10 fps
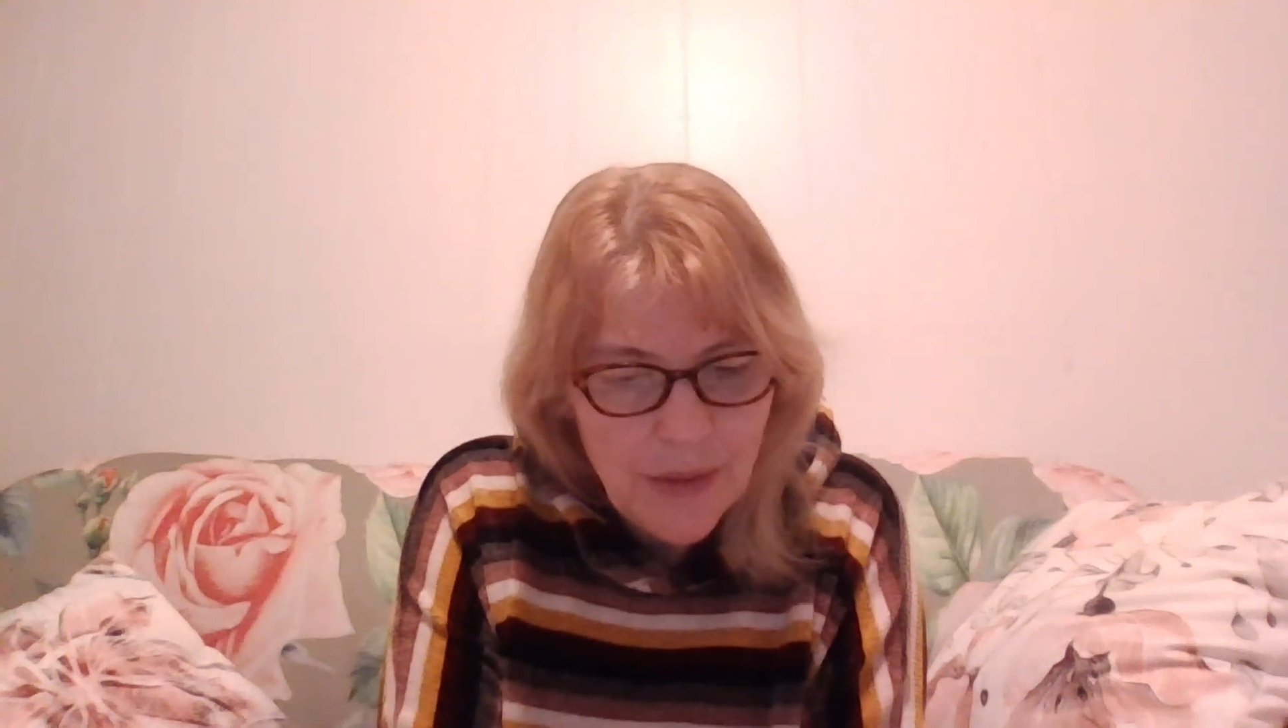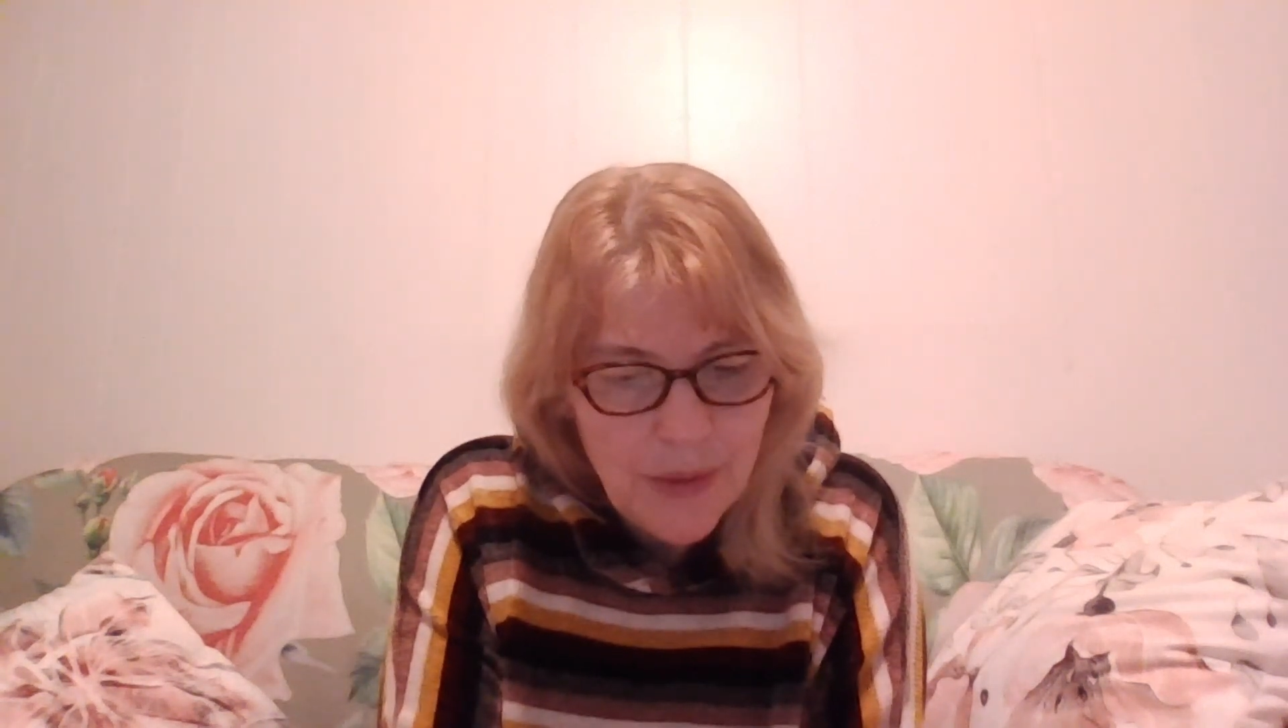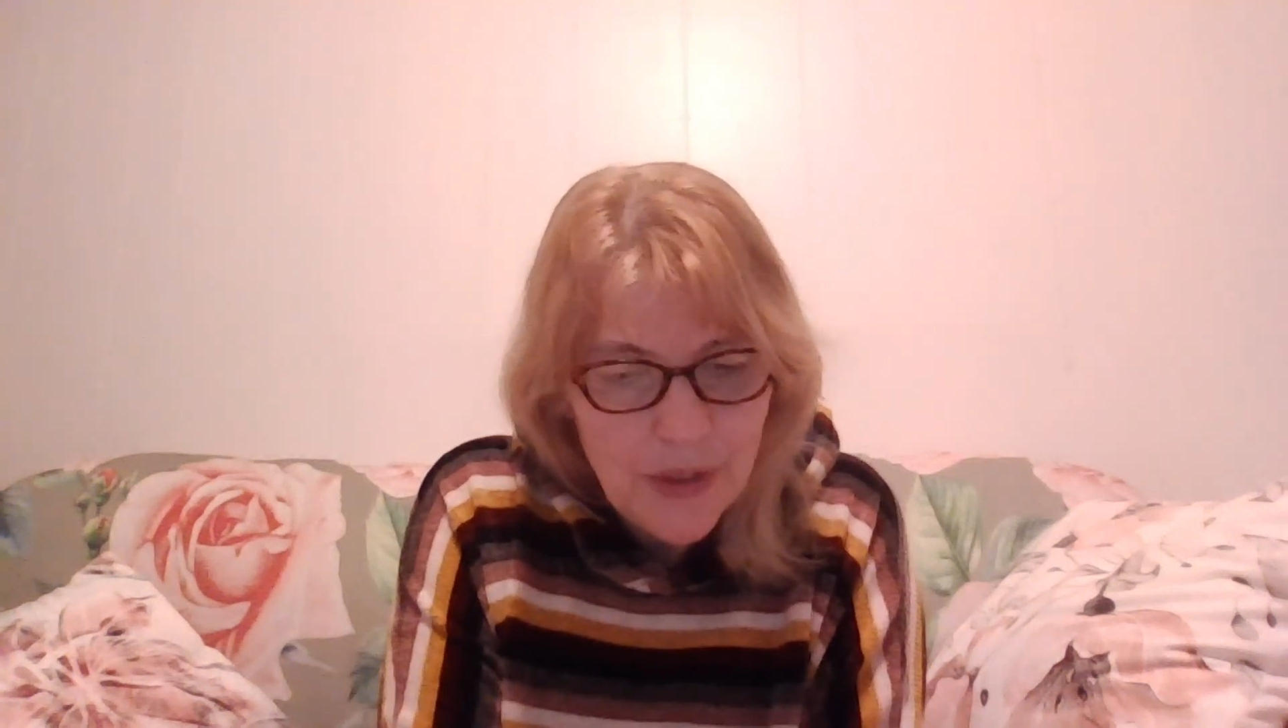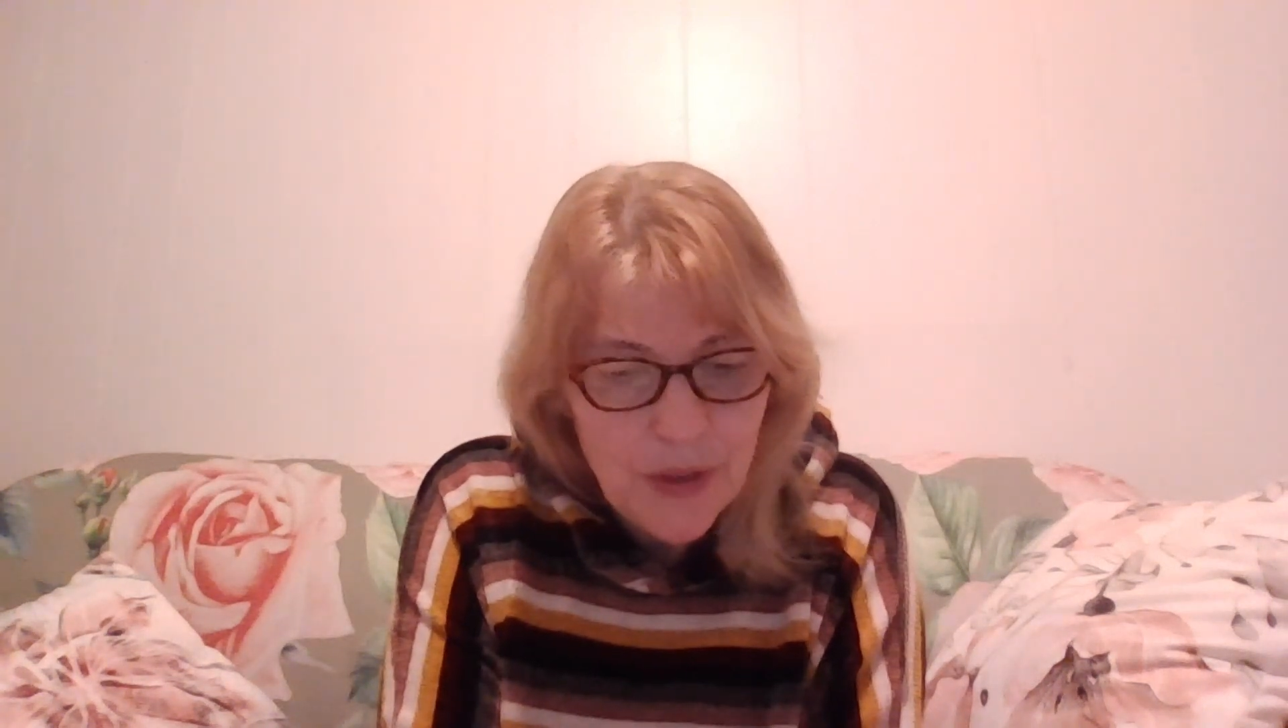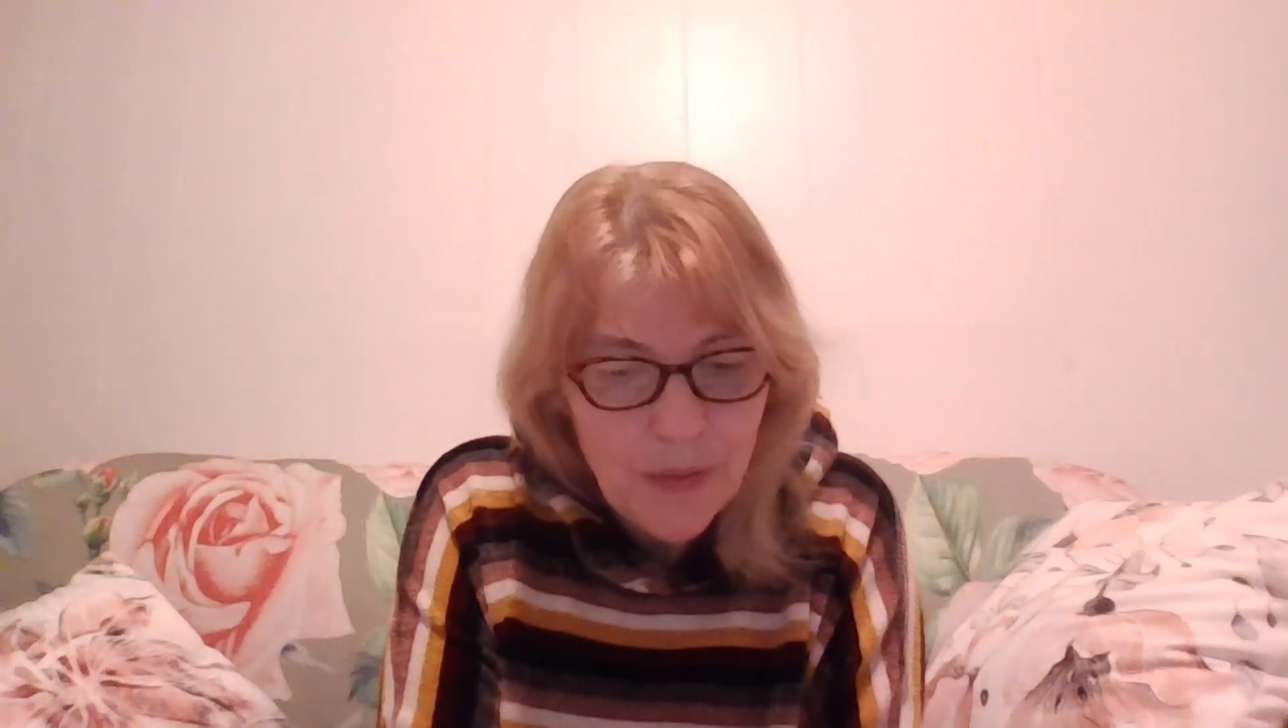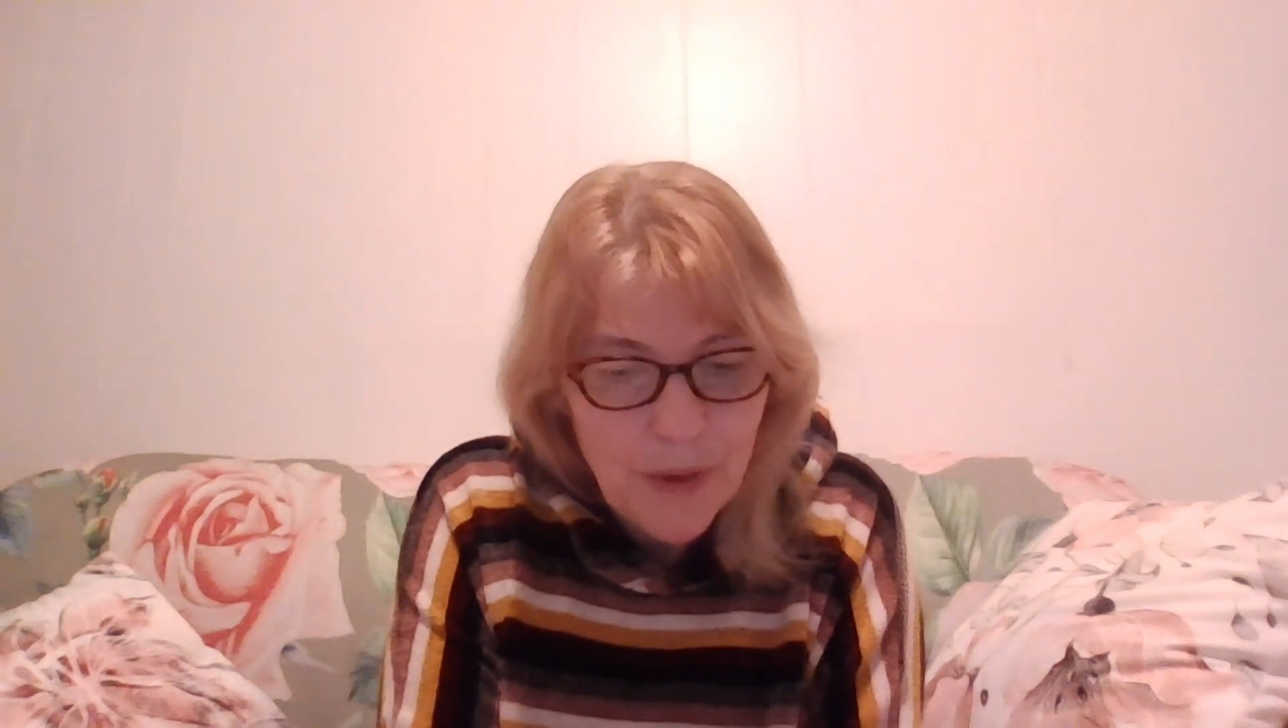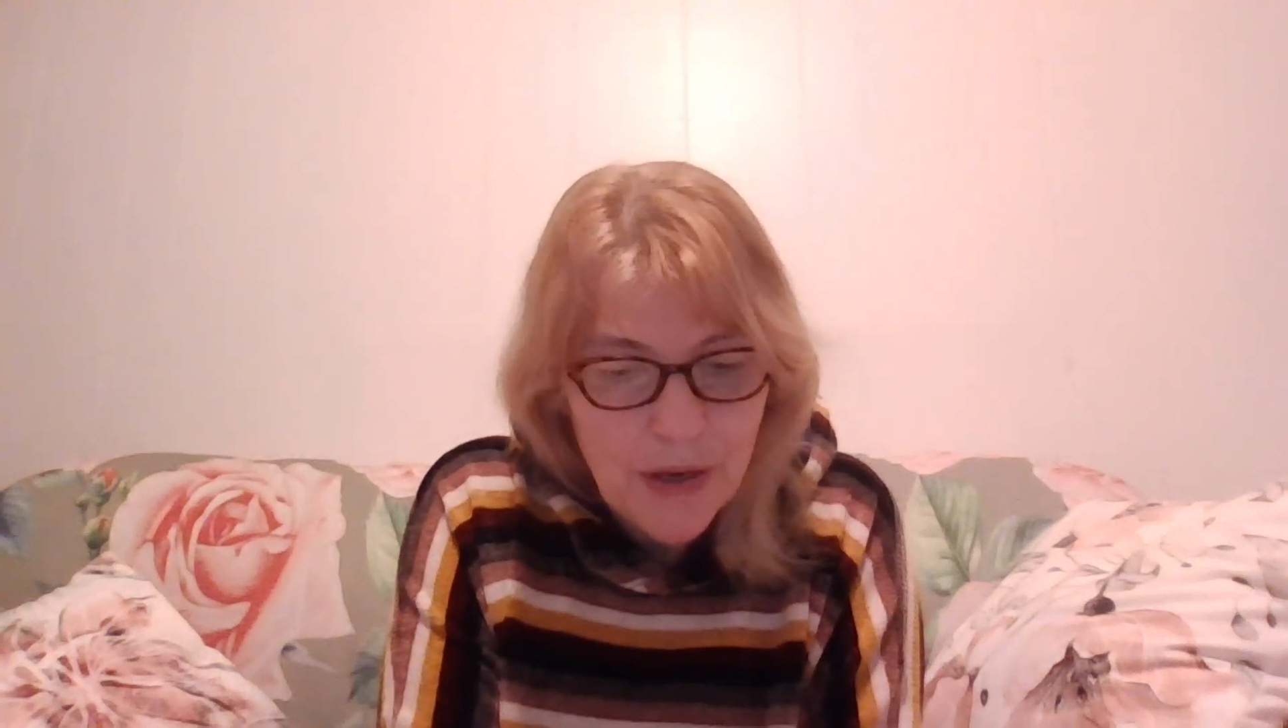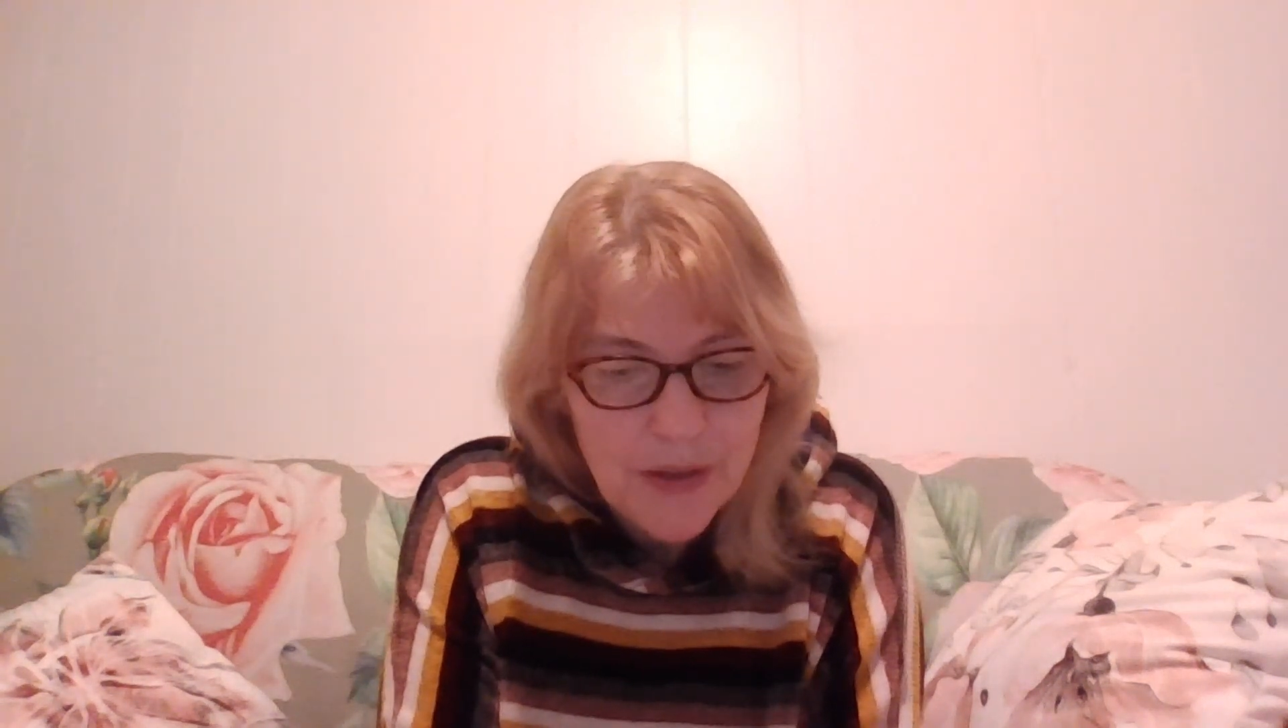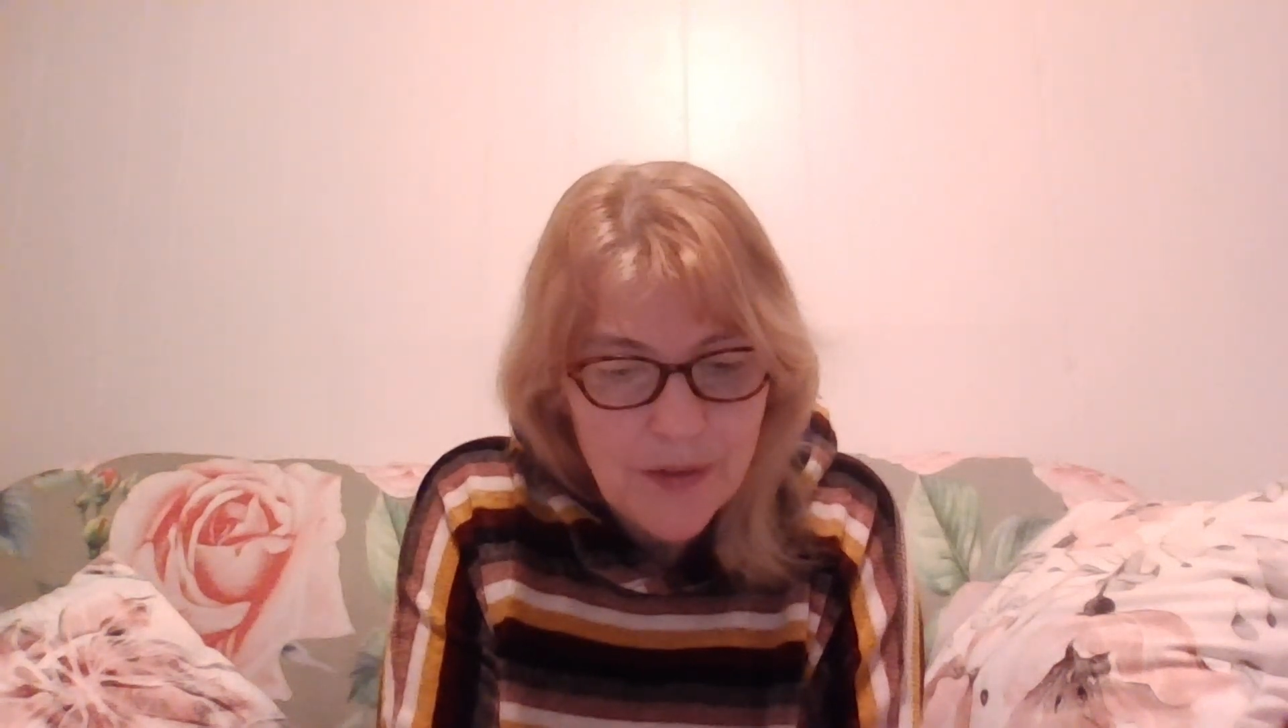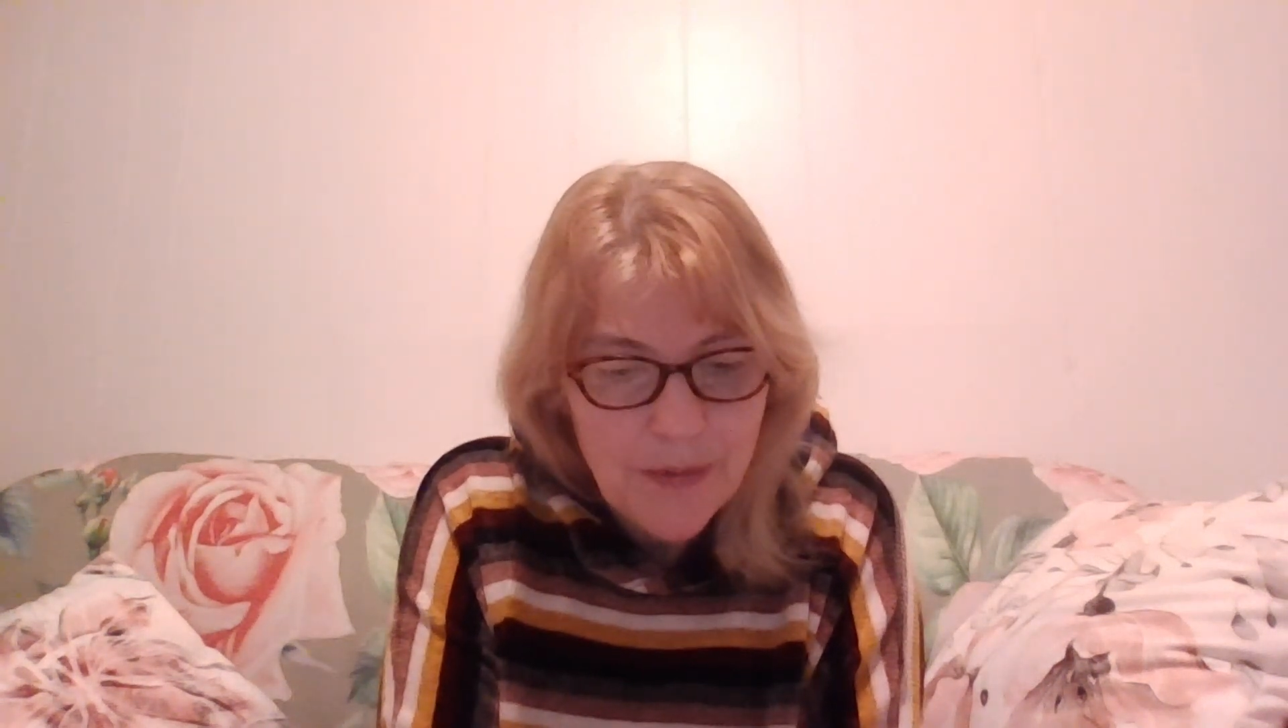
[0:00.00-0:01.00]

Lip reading: with 2 bottles